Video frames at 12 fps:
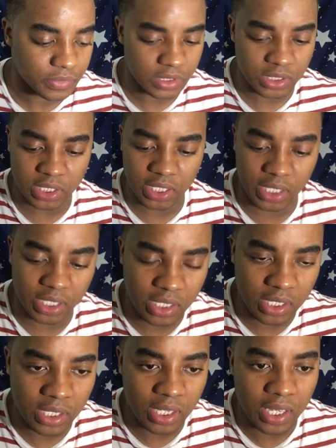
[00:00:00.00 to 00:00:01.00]
tick,
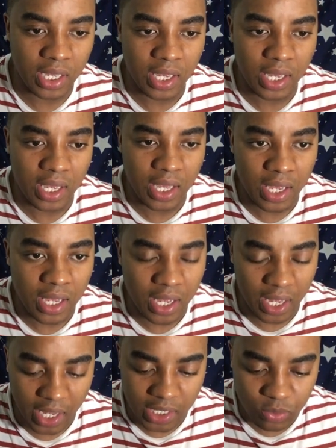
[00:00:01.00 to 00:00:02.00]

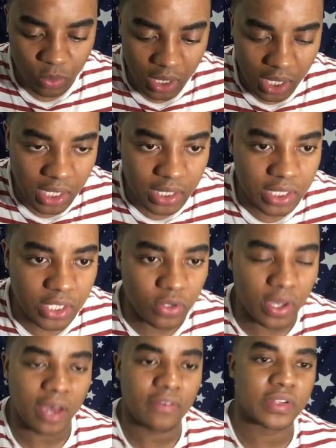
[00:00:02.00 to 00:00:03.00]
and voila, there you
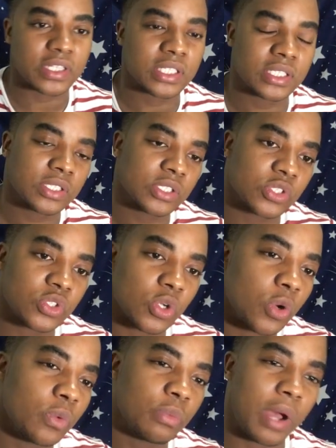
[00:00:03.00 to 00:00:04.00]
have it.
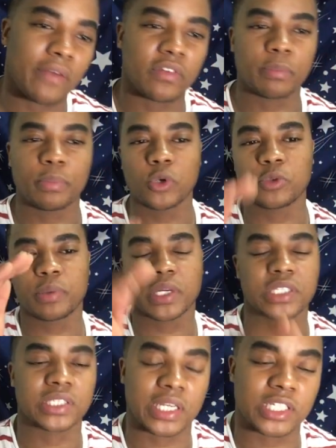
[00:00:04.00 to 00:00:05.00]
So I've got both
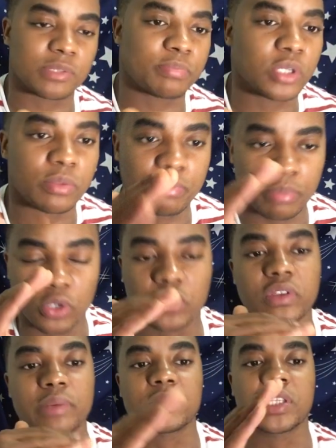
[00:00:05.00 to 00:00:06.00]
pictures. I just put both of
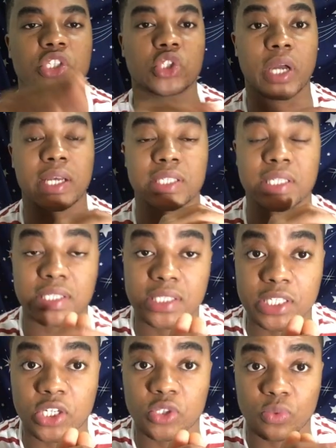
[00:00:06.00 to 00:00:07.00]
them so that you guys can see,
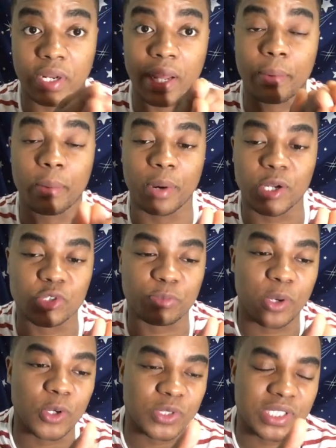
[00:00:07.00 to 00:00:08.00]
because when I'm about to
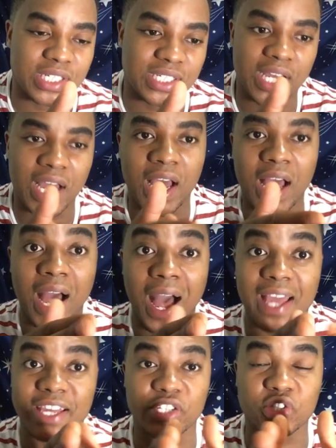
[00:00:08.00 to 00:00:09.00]
post it, I
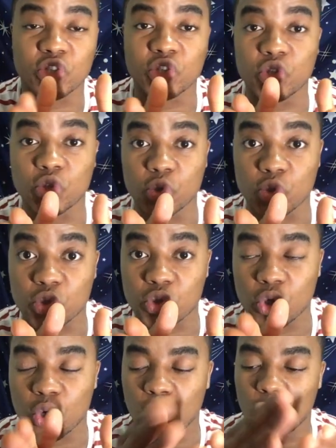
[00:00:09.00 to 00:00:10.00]
get to choose
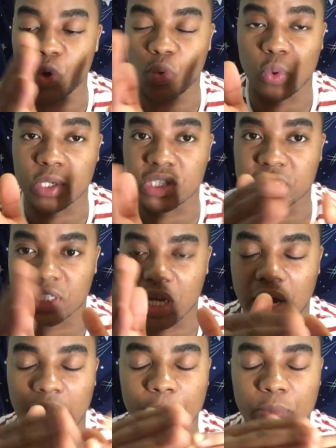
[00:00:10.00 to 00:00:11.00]
which
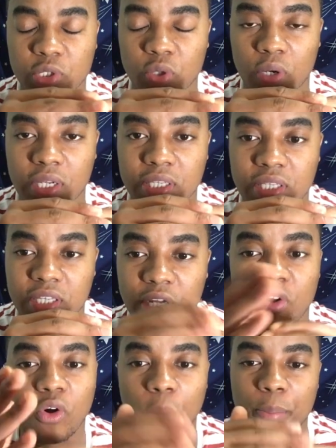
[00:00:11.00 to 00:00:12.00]
the
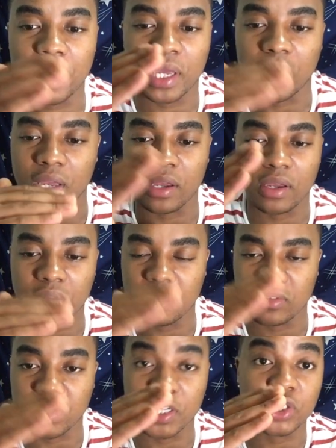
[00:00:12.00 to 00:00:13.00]
cropping
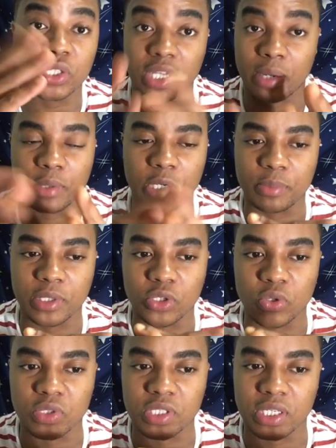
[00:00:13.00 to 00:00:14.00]
ratio that I'm going to be
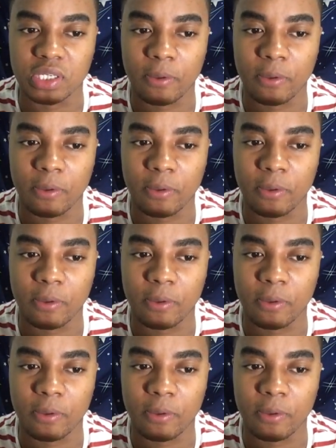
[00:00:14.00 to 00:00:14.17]
using.